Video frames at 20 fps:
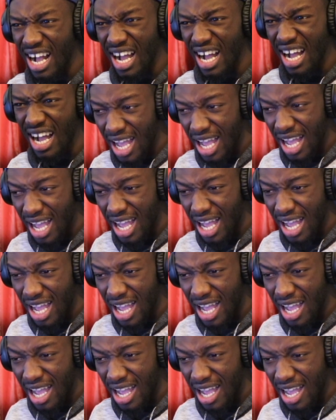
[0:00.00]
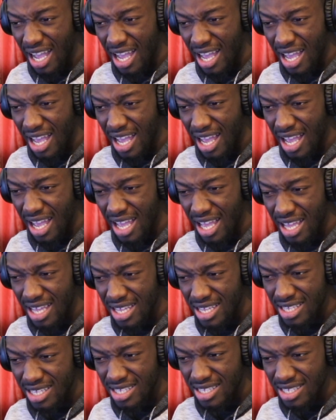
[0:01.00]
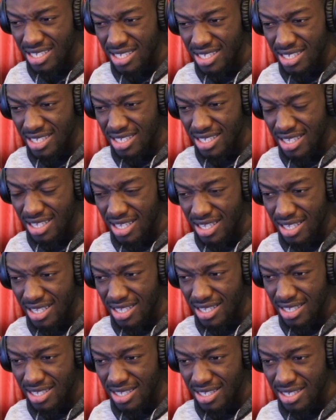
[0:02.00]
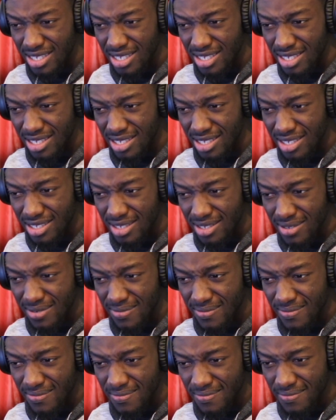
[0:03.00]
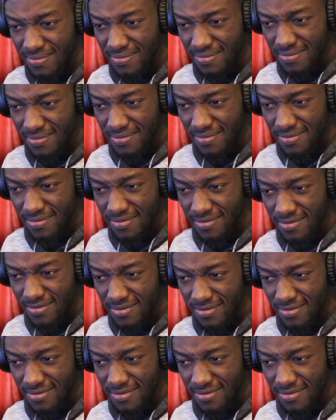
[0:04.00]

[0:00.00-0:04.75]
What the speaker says: [no speech]